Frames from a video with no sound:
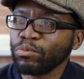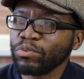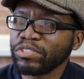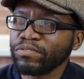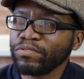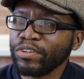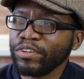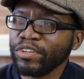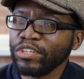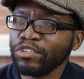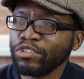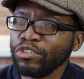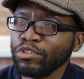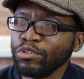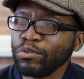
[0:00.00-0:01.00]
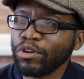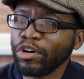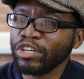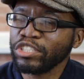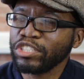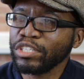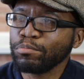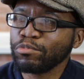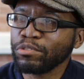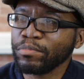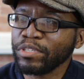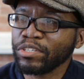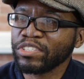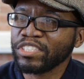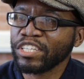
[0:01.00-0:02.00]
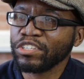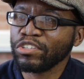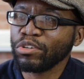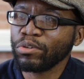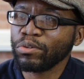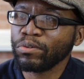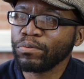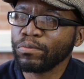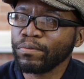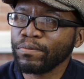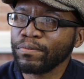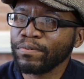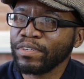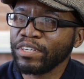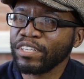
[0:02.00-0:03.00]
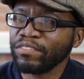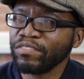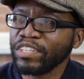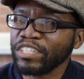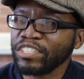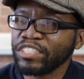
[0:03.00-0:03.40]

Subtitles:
It was a very new concept to me because I didn't know it even